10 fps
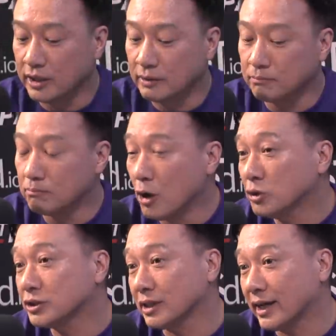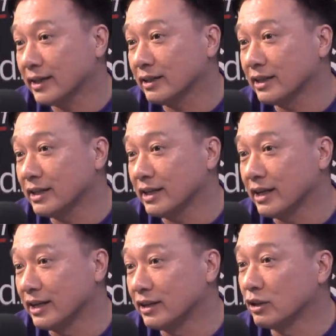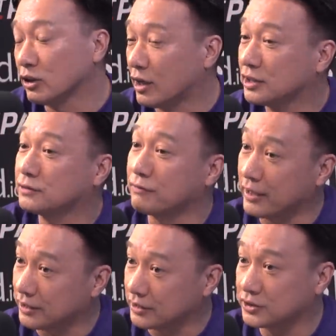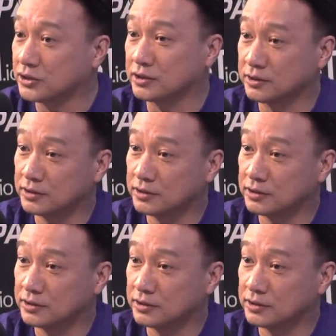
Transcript: most likely in Las Vegas.